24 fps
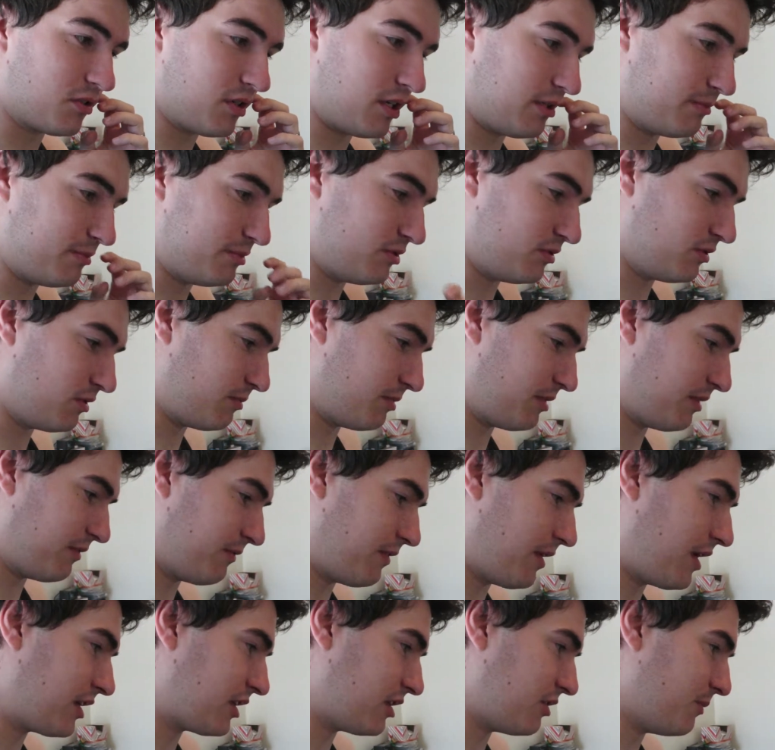So I'll be doing a bit
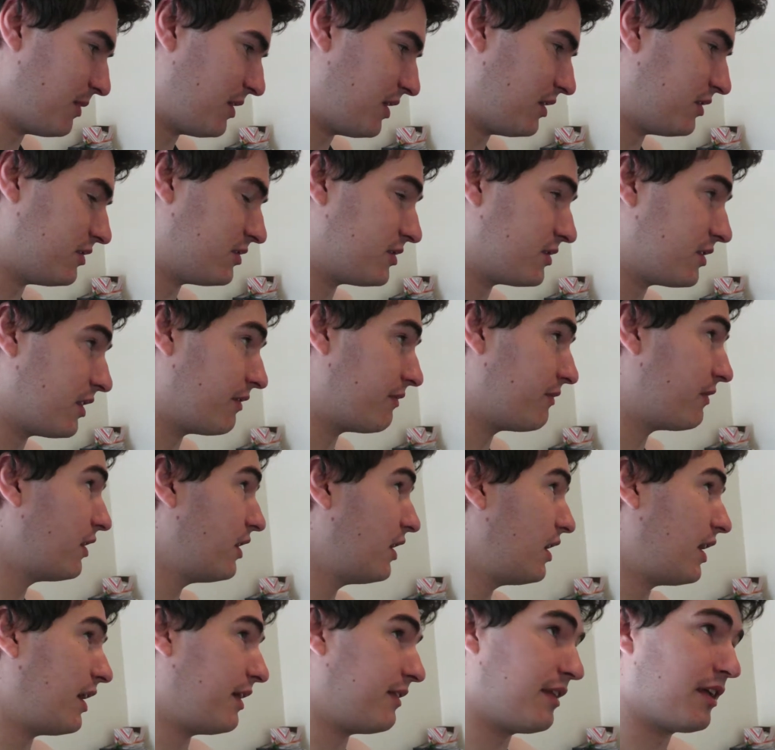of vacuuming and
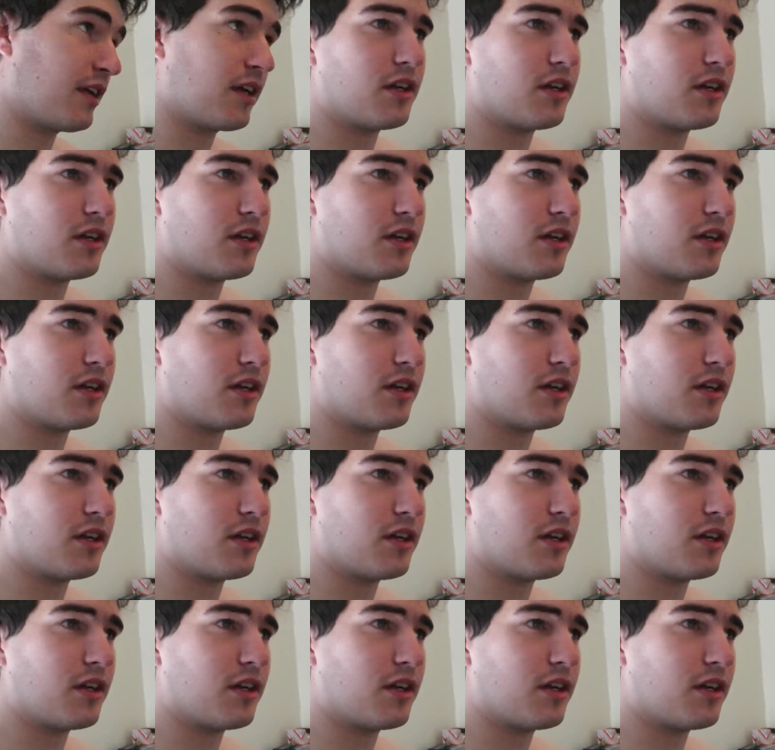stuff, and